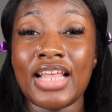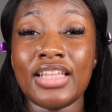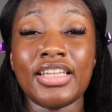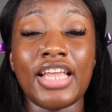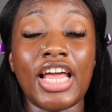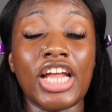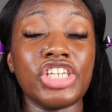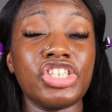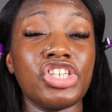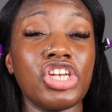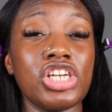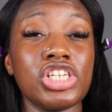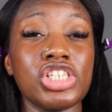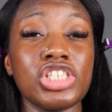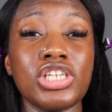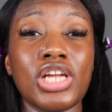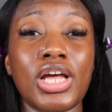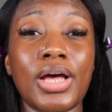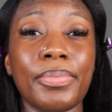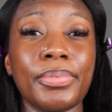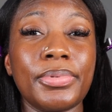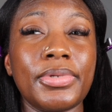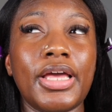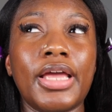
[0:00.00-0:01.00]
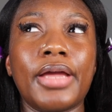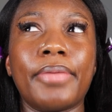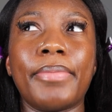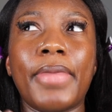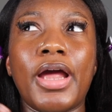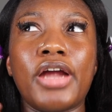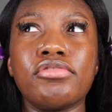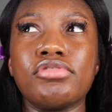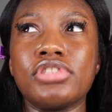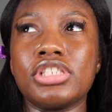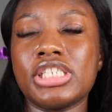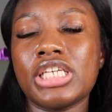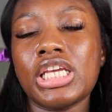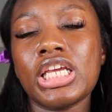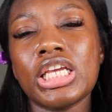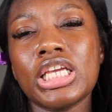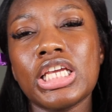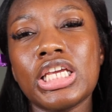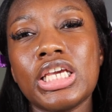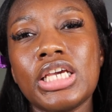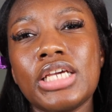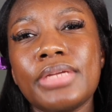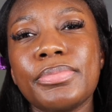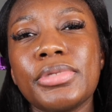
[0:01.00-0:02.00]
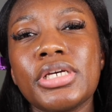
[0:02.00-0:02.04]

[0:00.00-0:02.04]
like changing up like my routine